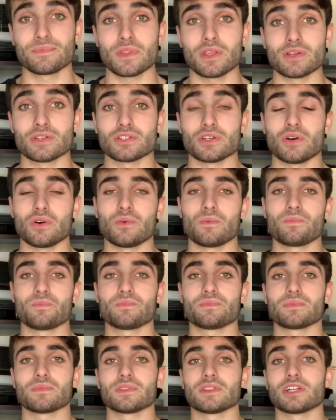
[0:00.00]
So
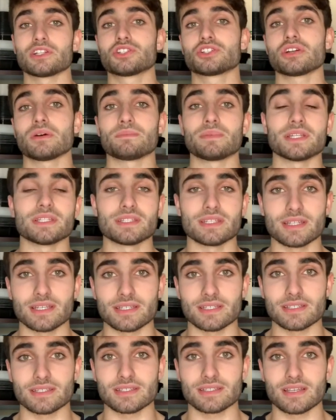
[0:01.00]
let's jump into
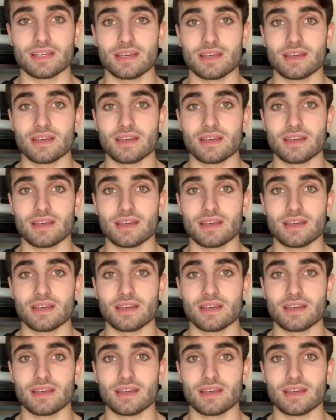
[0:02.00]
this.